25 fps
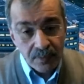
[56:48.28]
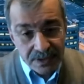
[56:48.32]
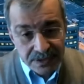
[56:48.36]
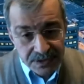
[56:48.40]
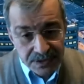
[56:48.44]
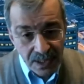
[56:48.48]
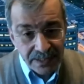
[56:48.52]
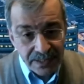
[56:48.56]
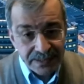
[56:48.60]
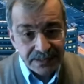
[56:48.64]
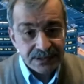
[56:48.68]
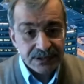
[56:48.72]

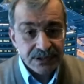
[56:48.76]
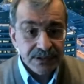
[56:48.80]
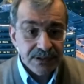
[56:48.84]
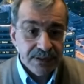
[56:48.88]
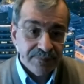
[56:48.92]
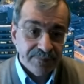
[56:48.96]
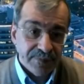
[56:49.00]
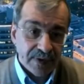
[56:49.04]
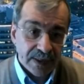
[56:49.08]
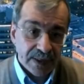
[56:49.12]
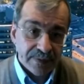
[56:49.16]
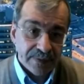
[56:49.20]
trying to
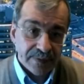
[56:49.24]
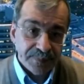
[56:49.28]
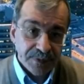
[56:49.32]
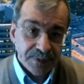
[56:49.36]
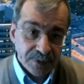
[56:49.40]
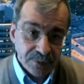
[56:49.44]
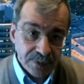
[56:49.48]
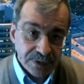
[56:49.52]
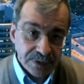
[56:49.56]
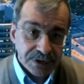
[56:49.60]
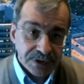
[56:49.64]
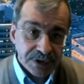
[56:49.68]
develop
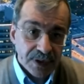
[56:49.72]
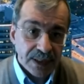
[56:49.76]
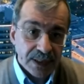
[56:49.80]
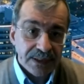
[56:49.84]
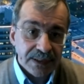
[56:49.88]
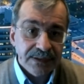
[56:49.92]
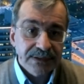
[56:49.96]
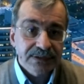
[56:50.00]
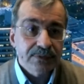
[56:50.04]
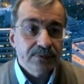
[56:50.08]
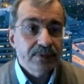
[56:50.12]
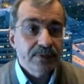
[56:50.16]
newer
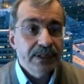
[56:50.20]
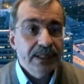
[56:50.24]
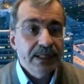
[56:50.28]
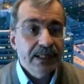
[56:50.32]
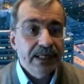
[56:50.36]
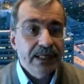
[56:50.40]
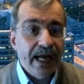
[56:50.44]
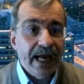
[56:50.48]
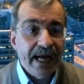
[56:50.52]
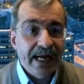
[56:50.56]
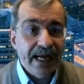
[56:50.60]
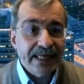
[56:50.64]
drugs. We're
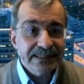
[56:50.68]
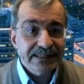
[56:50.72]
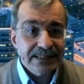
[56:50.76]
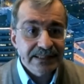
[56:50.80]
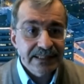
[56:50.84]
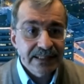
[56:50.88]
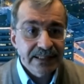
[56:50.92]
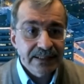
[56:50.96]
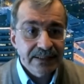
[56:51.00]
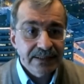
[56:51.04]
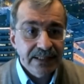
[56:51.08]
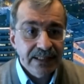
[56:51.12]

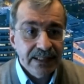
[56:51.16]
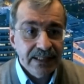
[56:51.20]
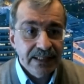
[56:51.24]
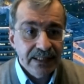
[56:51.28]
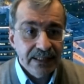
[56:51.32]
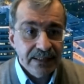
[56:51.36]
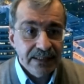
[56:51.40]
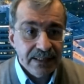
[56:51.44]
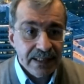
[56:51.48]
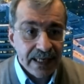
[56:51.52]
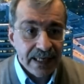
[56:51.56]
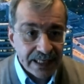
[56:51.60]
asking
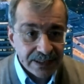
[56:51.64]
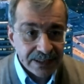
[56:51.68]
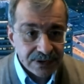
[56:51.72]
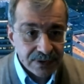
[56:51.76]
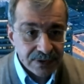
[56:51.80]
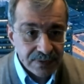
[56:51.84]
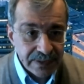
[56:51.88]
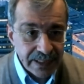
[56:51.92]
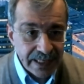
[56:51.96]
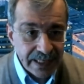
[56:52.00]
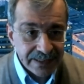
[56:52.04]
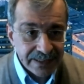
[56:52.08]
the National
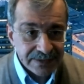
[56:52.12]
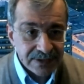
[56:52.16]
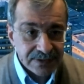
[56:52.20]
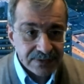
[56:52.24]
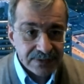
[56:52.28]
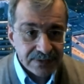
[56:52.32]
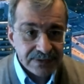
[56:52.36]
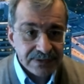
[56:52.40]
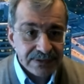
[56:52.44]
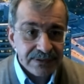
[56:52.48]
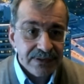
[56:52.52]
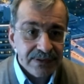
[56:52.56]
Cancer
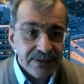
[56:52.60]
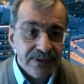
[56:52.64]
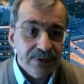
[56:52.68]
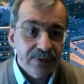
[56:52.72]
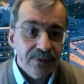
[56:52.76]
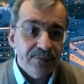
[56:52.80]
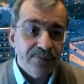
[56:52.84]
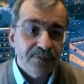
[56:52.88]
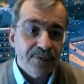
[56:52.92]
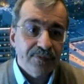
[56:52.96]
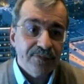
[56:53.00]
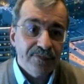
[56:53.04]
Institute
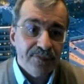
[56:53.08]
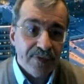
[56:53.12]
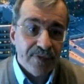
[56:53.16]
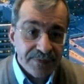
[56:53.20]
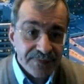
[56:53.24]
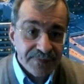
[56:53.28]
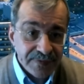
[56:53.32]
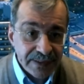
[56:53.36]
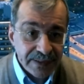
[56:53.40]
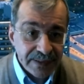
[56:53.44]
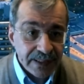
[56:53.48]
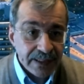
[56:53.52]
for
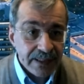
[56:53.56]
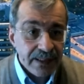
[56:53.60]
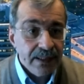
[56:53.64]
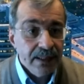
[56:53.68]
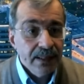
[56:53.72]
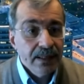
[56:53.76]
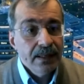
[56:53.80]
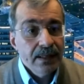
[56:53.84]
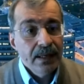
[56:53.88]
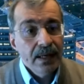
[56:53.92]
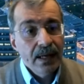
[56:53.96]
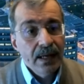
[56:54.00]
funding.
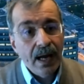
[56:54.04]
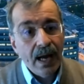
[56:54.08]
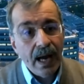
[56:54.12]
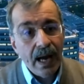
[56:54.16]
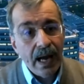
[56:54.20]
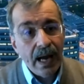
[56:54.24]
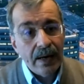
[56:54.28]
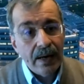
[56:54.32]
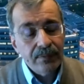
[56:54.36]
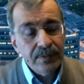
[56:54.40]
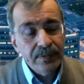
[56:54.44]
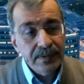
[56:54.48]

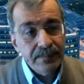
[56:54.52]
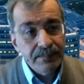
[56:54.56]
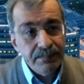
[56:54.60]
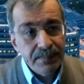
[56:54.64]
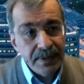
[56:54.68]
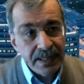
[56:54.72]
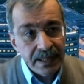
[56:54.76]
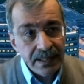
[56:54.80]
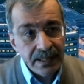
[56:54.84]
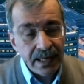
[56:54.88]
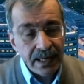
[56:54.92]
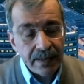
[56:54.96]
Uh, we've
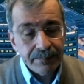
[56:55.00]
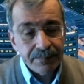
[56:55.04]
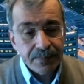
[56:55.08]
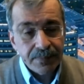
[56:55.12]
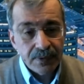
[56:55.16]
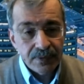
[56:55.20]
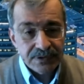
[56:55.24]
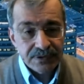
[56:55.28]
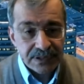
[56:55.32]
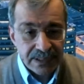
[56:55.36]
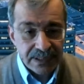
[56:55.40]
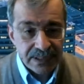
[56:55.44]
been
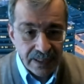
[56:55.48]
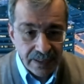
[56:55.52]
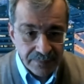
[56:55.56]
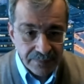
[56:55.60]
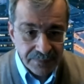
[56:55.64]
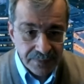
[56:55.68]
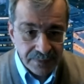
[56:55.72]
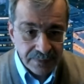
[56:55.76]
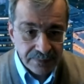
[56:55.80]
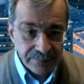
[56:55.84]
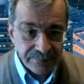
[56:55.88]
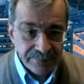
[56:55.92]
approaching
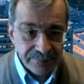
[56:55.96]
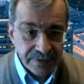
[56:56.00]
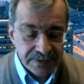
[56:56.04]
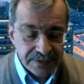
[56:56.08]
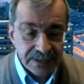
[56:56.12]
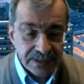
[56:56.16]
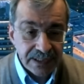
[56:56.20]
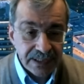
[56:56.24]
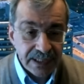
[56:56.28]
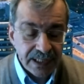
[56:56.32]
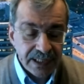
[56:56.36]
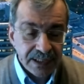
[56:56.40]
other
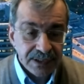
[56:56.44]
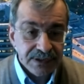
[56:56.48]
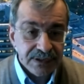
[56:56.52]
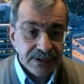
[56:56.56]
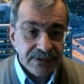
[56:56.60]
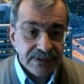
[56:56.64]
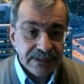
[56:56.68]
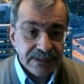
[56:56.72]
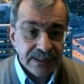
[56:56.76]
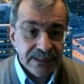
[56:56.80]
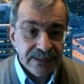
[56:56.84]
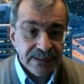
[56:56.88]
funding
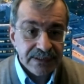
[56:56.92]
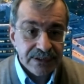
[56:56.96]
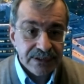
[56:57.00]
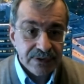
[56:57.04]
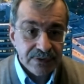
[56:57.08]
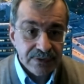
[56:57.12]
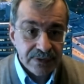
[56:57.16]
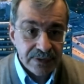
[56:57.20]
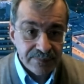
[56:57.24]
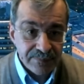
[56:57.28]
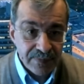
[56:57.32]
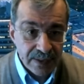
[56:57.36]
agencies to
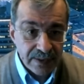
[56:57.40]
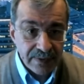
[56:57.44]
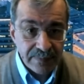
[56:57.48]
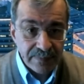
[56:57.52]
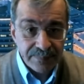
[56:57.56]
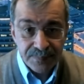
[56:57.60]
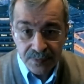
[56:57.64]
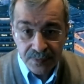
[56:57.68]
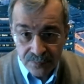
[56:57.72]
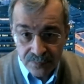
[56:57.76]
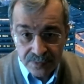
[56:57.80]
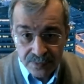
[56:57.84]
develop
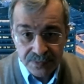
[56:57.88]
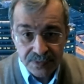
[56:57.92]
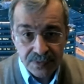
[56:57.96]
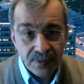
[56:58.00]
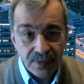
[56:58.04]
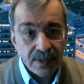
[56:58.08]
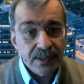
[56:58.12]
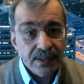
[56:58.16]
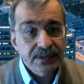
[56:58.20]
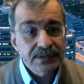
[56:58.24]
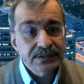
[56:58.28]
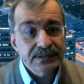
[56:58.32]
newer
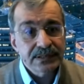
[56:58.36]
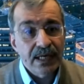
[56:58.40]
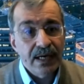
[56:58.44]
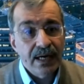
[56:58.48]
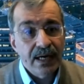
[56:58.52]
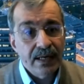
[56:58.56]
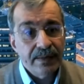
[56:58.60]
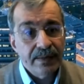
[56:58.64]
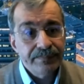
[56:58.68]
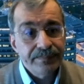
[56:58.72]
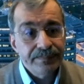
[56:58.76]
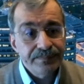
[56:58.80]
drugs.
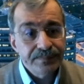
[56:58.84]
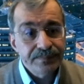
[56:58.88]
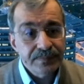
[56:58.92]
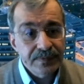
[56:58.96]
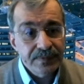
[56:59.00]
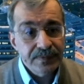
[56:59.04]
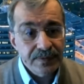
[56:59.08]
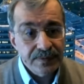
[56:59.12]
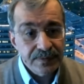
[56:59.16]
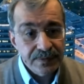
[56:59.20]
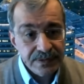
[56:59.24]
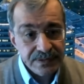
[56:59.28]
Um,
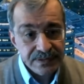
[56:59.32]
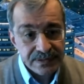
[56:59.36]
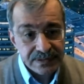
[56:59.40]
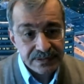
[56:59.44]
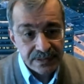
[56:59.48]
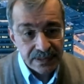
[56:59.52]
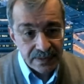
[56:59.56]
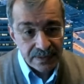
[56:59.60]
there is